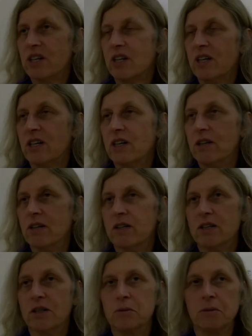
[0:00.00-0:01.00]
and to
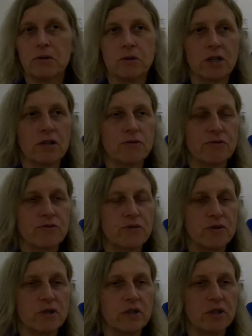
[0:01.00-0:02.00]
increasingly get
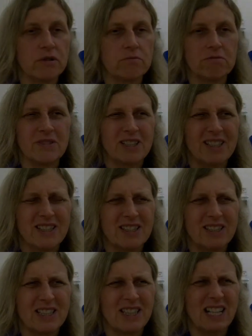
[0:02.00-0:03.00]
back into
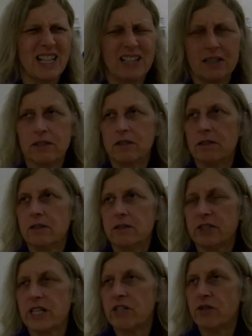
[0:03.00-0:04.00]
contact
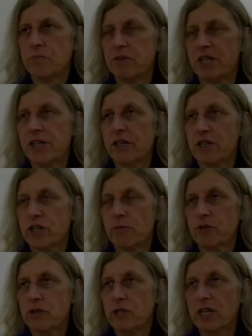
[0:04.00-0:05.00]
with our own
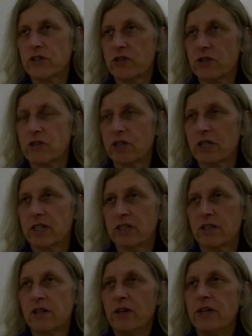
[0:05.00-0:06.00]
pure
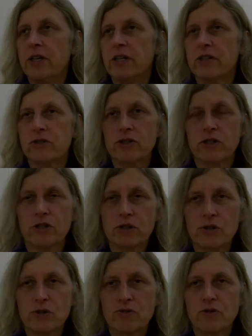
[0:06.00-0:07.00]
essential light. In the
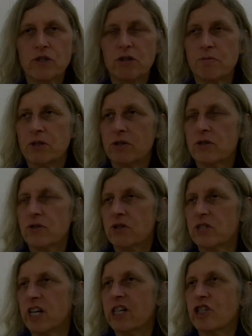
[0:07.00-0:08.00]
beginning, it's about
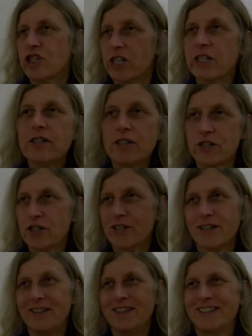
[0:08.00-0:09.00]
sheer
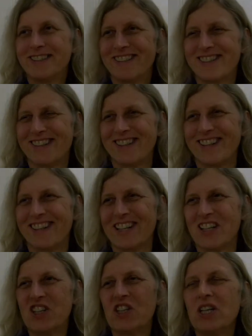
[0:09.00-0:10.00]
quantity, and in the
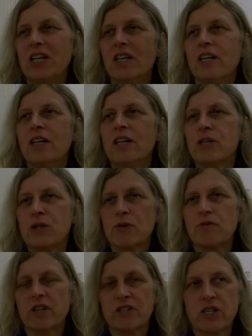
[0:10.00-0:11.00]
middle of everyday
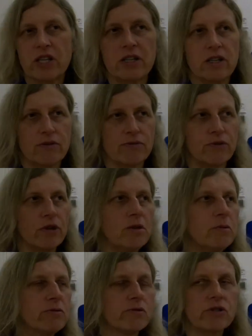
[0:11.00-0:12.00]
life,
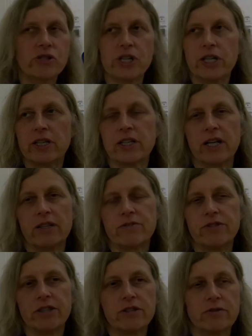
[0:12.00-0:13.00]
speaking the thing in
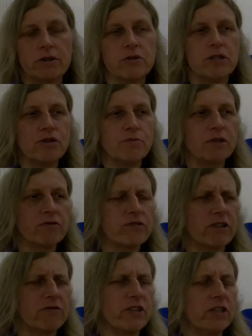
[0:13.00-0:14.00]
all the
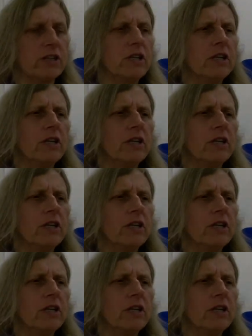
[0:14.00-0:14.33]
distractions.